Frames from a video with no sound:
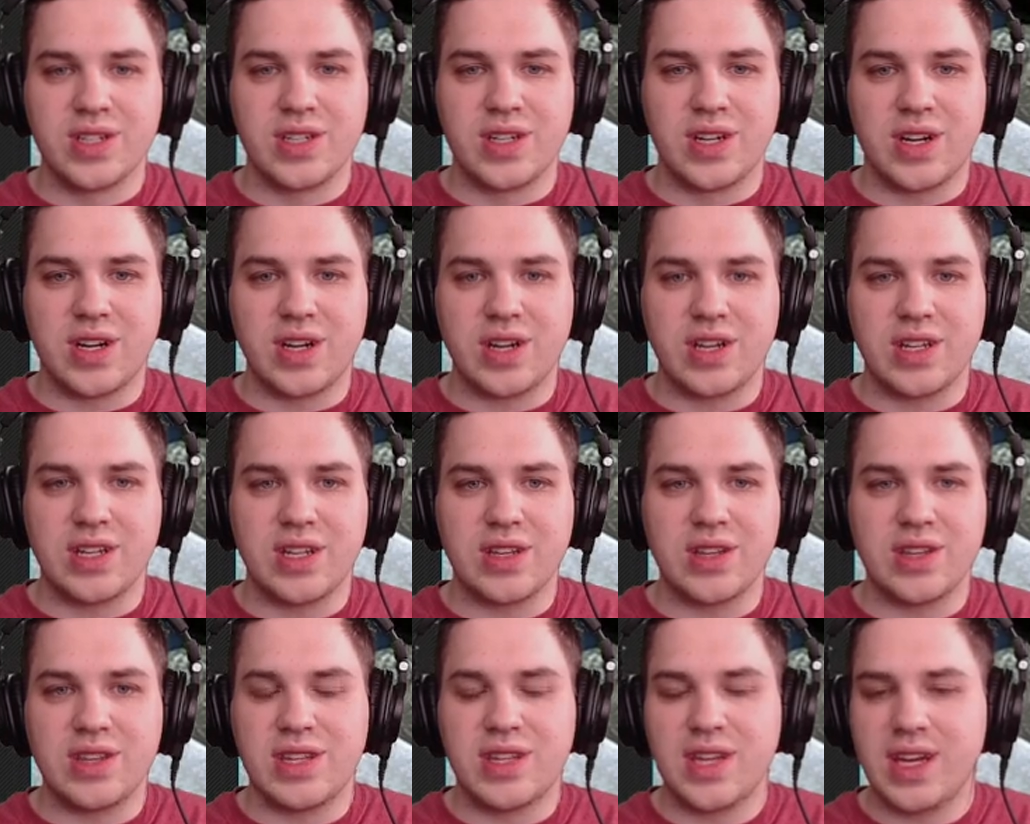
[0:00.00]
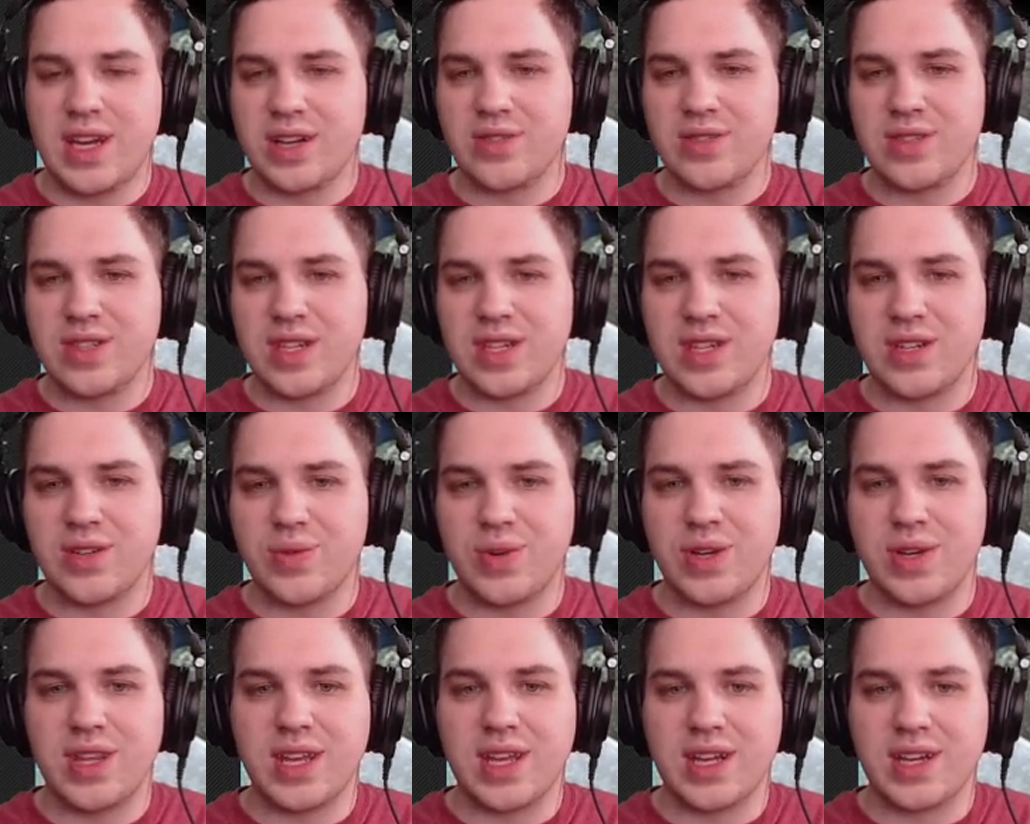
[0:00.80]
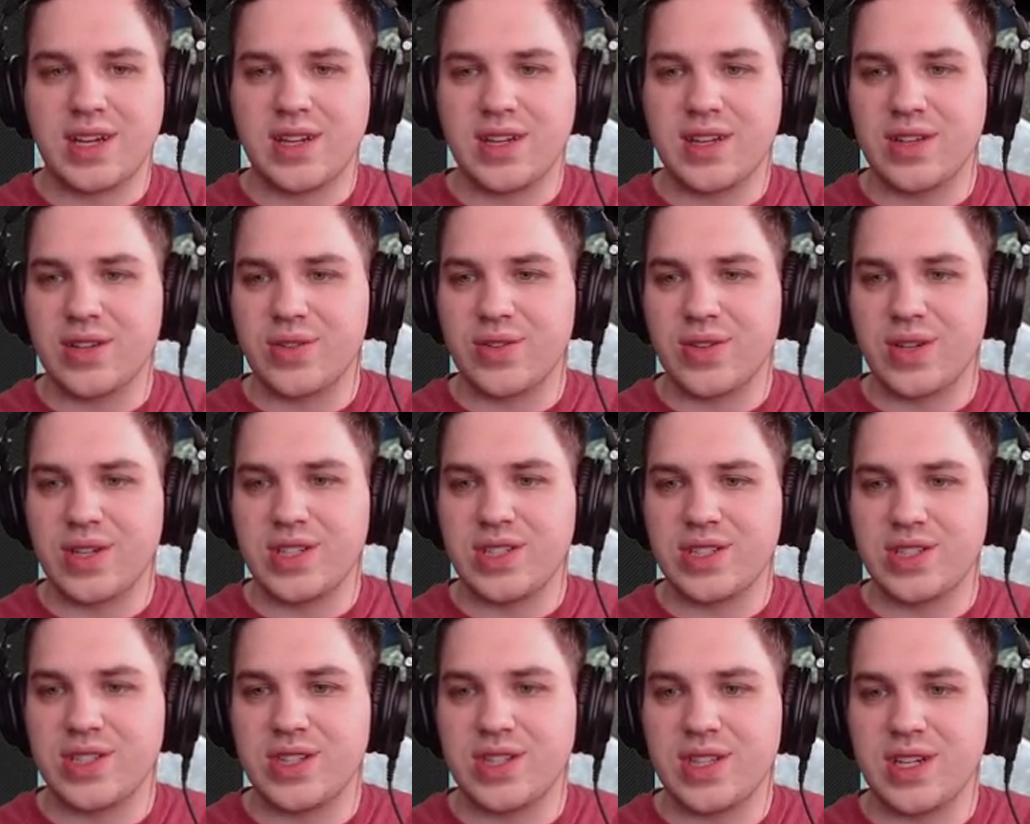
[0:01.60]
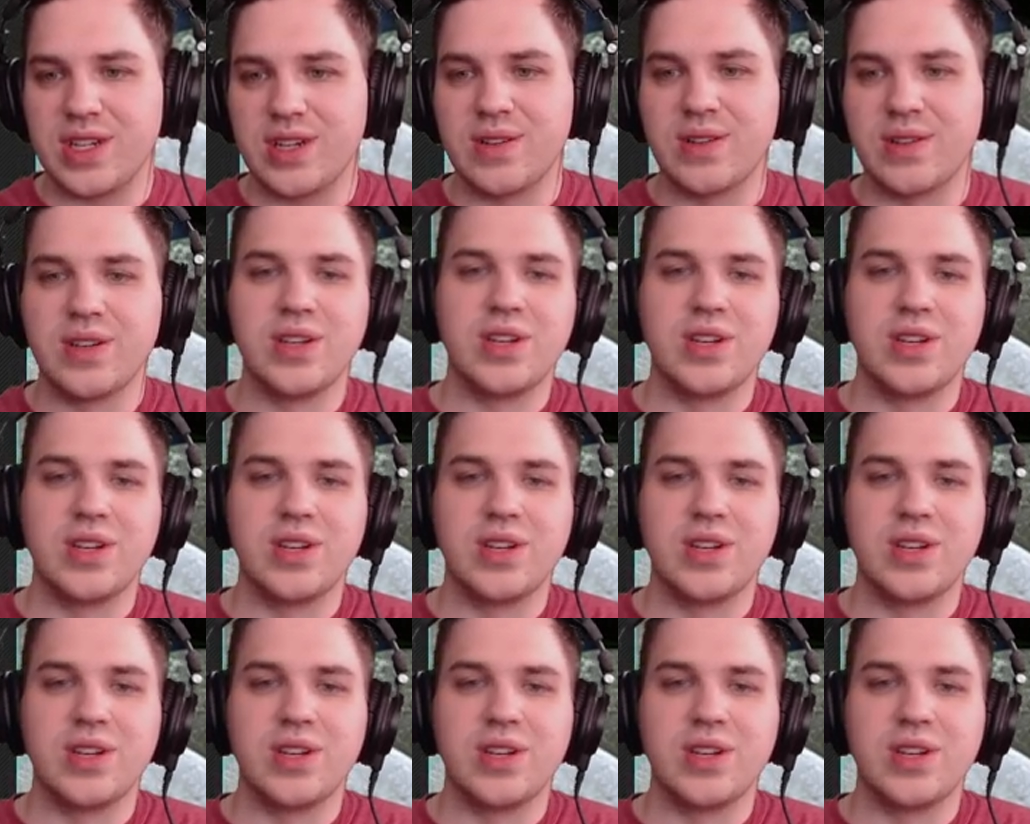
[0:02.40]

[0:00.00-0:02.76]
All right, now that'll take away that coloration there.